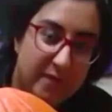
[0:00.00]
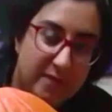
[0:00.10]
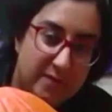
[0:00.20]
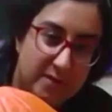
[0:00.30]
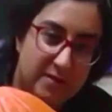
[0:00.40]

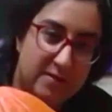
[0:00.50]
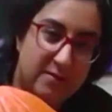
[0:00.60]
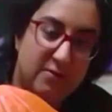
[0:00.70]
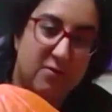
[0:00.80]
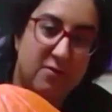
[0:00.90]
So that's how
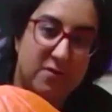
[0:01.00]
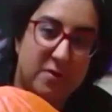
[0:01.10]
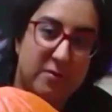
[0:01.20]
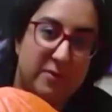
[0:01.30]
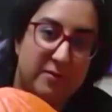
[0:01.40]
you carve a
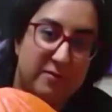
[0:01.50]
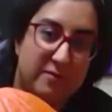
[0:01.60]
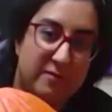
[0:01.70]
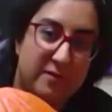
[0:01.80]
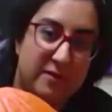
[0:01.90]
pumpkin,
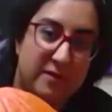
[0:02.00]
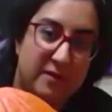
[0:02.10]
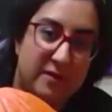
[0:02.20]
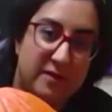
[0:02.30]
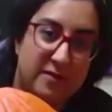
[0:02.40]

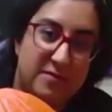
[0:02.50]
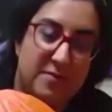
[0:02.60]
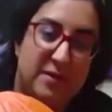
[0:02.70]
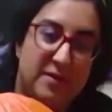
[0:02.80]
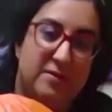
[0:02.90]
to
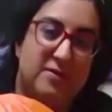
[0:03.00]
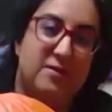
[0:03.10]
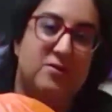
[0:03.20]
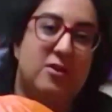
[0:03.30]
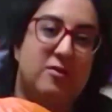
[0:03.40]
make it into a
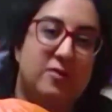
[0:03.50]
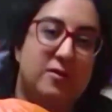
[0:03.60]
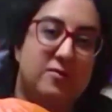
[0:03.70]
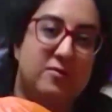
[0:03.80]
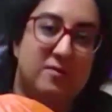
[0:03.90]

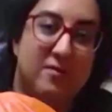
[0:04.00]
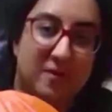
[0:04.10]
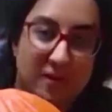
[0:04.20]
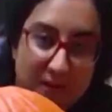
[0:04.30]
jack-o'-lantern.